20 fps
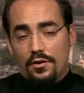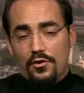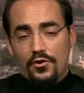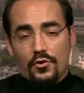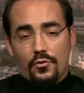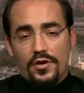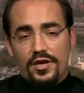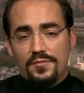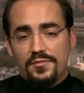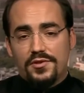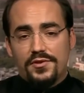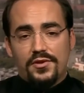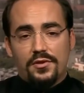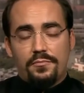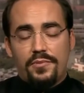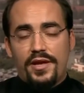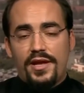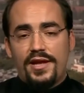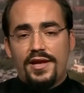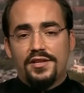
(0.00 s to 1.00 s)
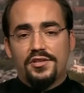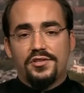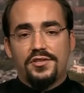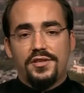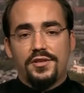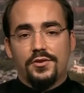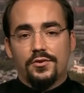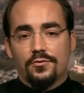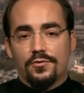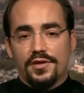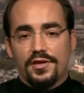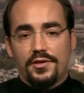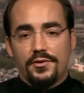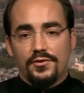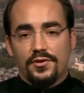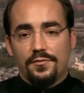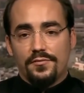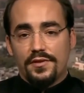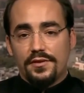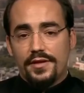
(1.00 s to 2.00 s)
all the way up to their PhD
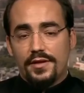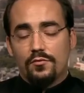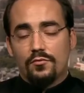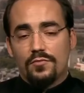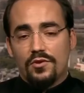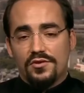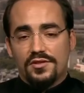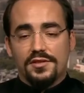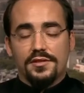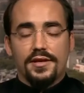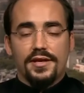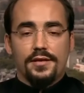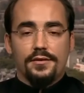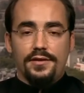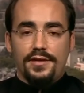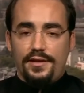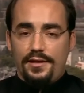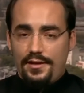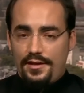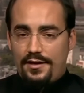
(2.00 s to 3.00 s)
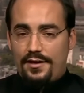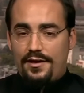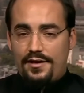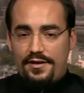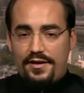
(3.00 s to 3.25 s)
curriculum, then they will most likely,